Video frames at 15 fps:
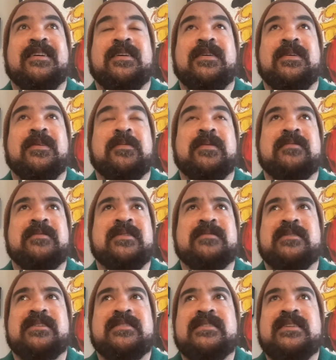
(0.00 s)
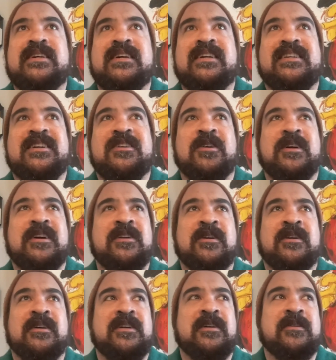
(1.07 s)
we see it in
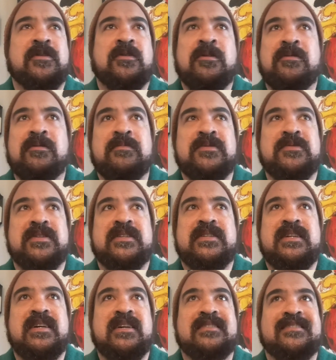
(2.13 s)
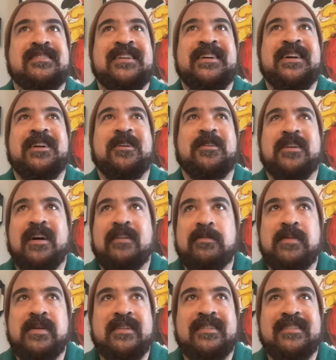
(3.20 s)
our courtrooms. We see it in our
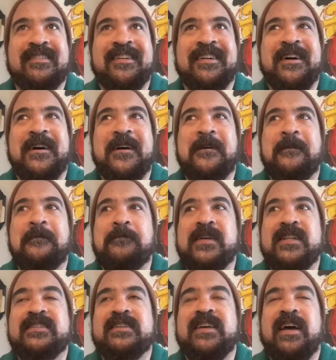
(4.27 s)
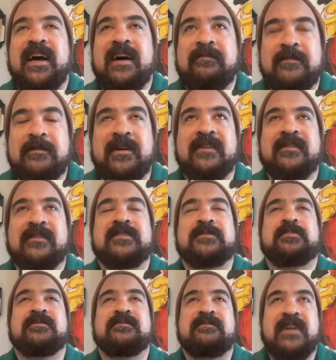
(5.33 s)
government. It's everywhere. It
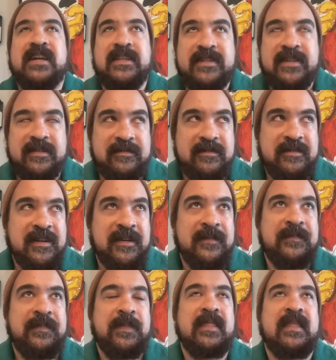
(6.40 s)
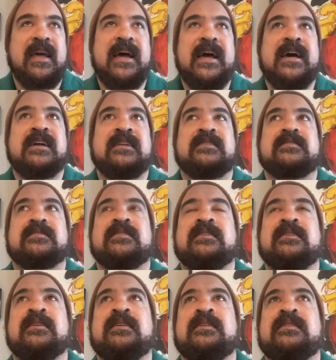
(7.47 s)
is pervasive. And
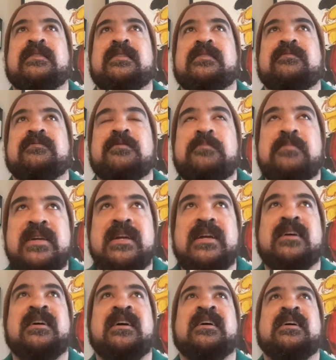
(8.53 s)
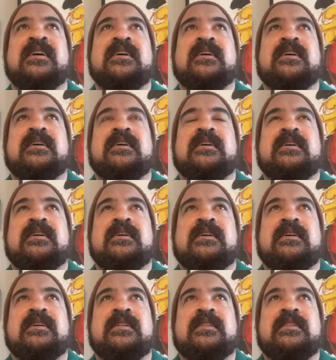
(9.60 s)
for me,
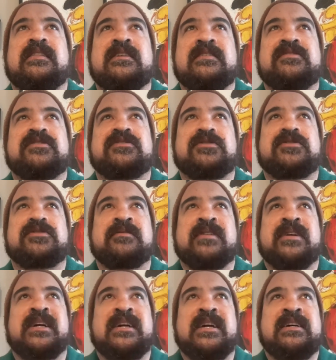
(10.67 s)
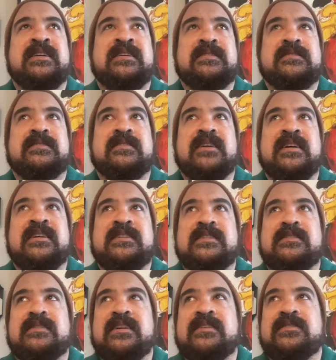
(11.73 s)
this story is
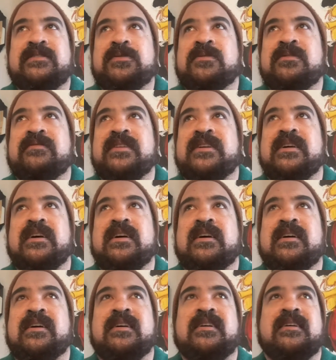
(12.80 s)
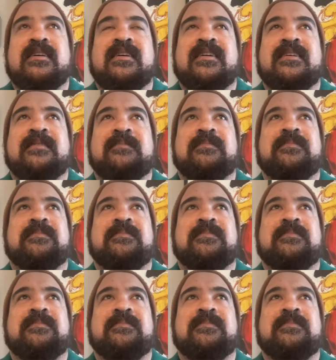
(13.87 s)
sort of the uh,